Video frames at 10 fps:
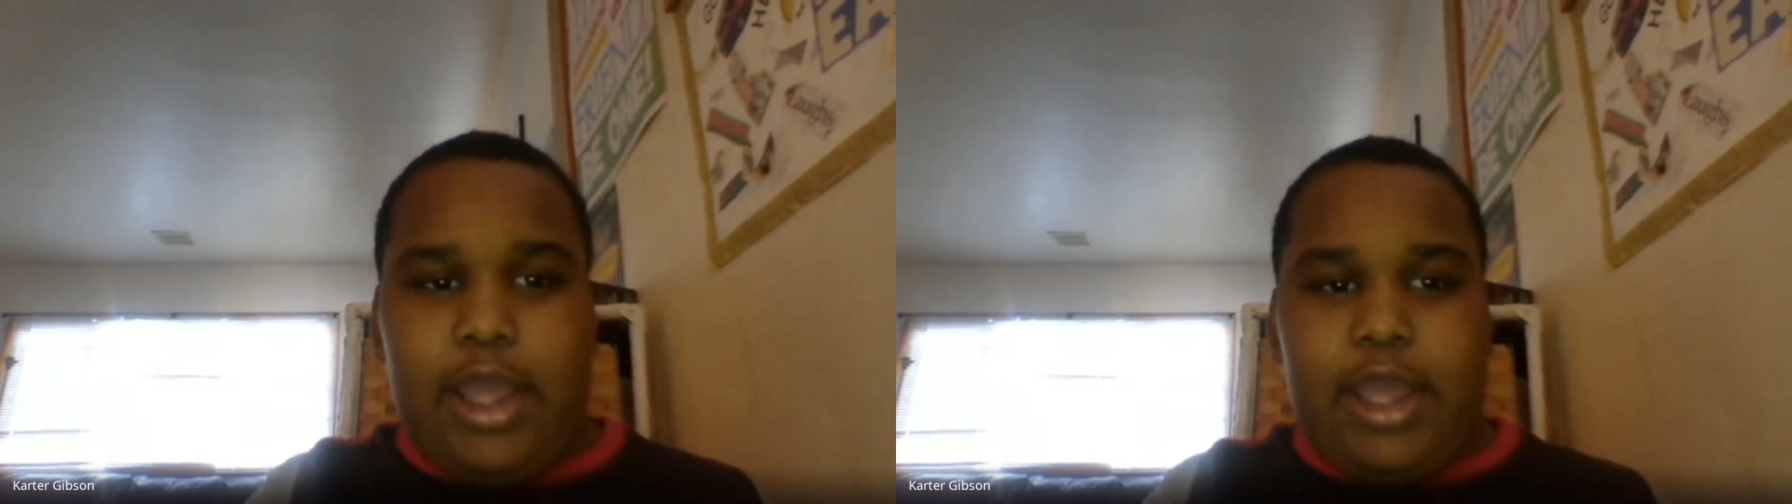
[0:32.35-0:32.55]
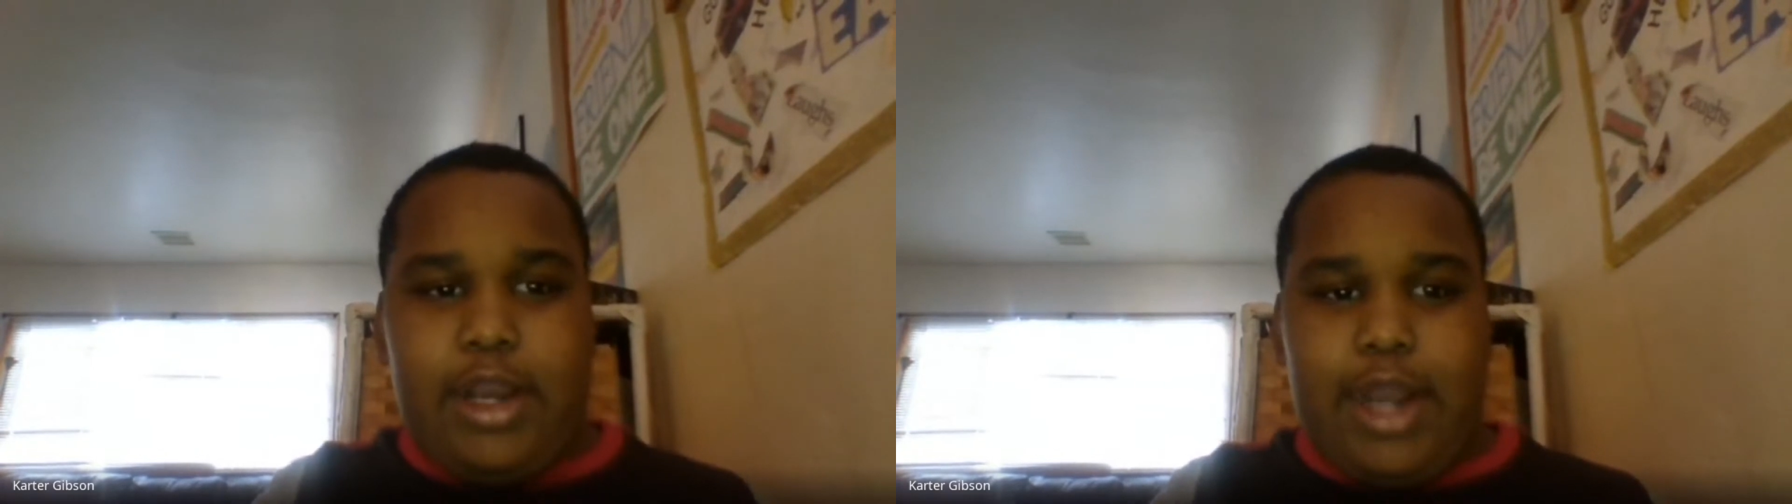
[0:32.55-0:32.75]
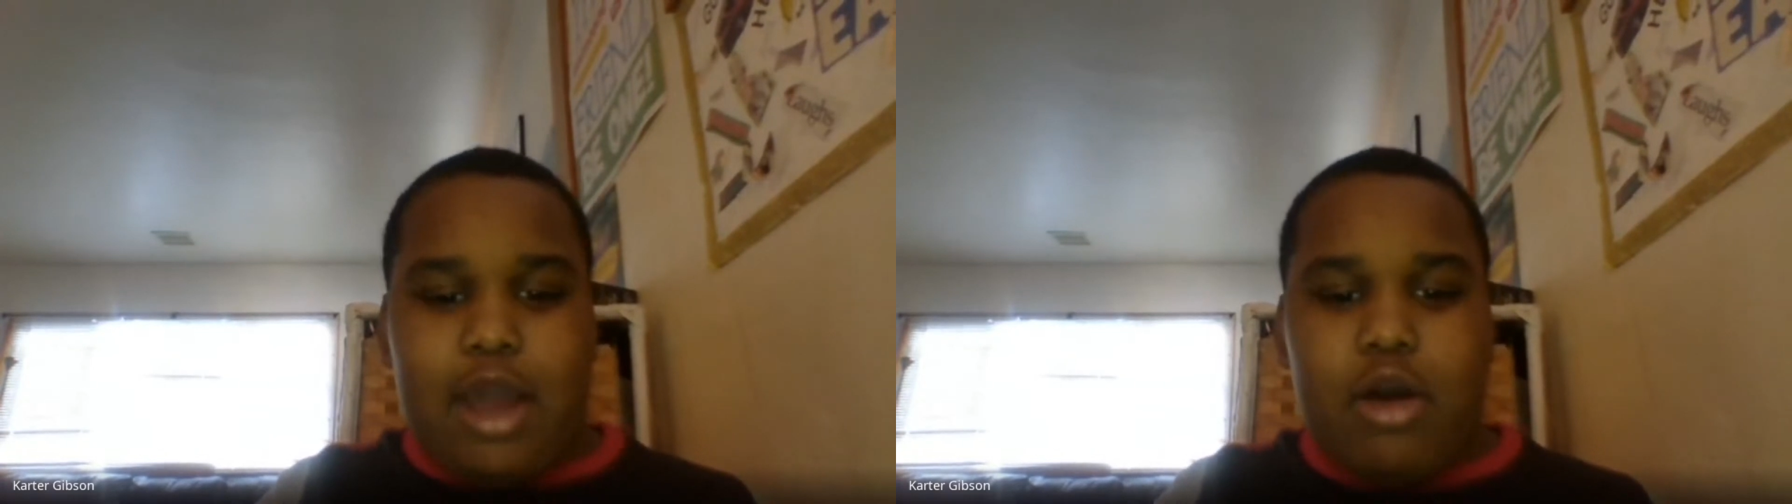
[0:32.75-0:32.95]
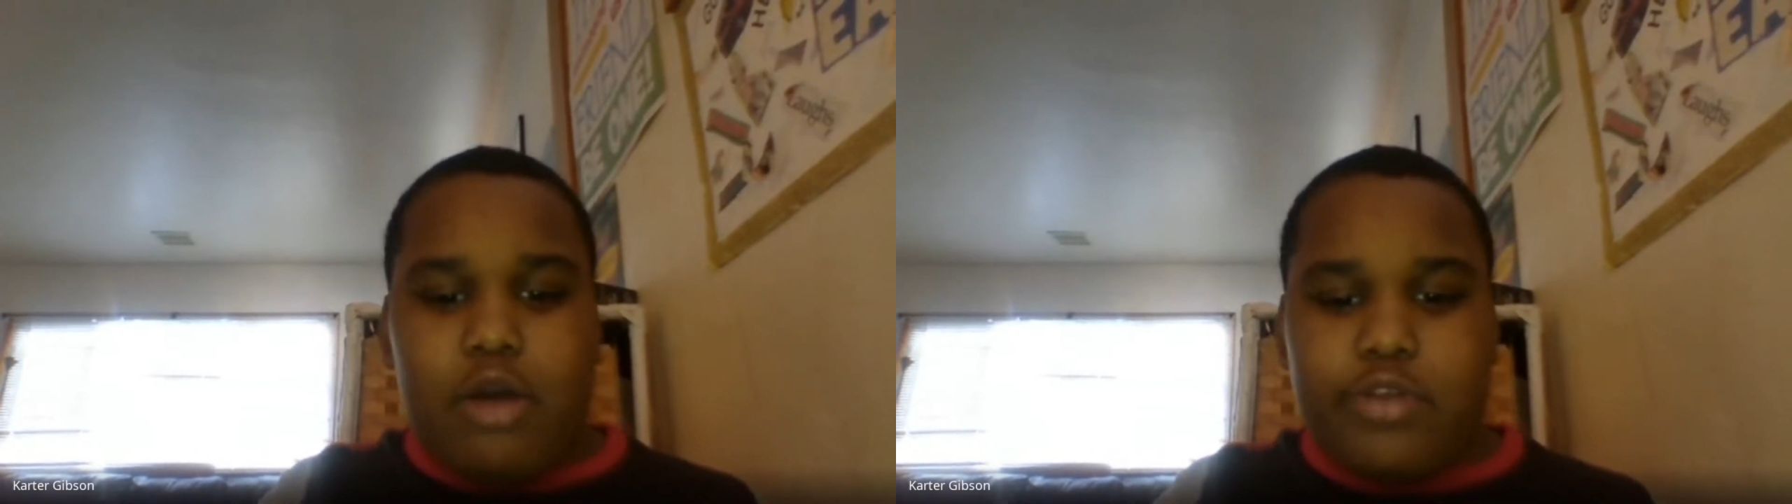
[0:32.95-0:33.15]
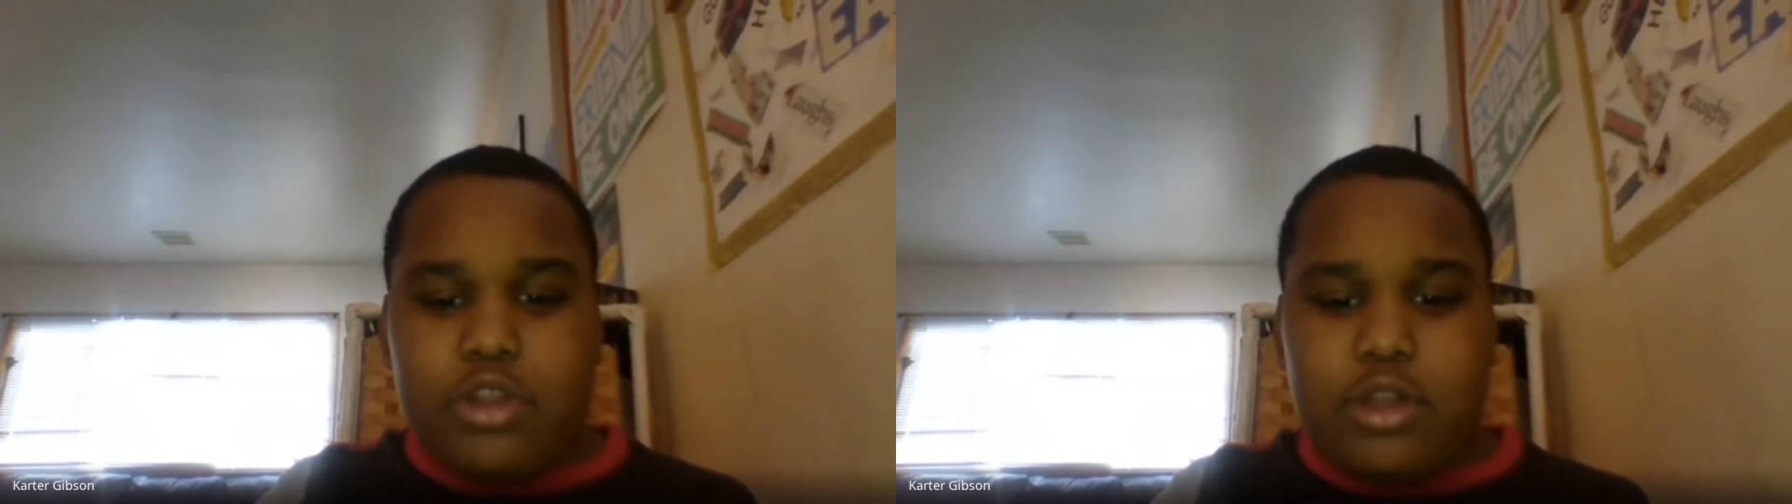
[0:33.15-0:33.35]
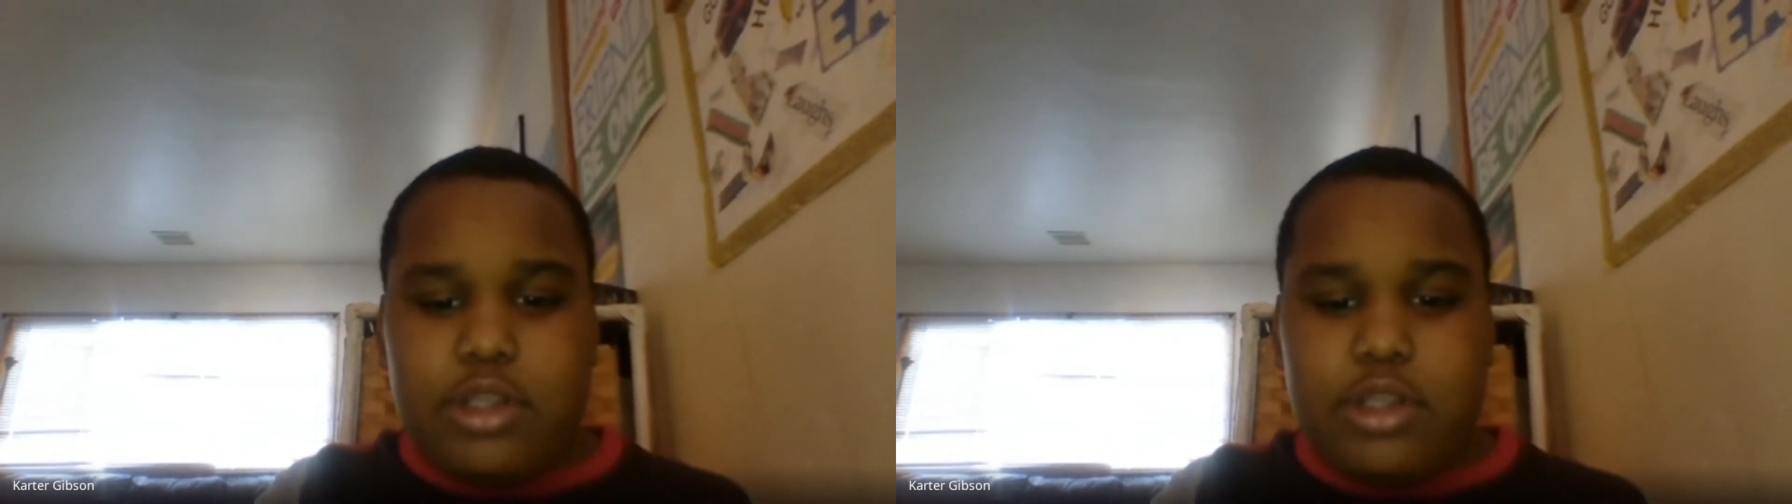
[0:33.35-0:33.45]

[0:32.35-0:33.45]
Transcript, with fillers: And now over to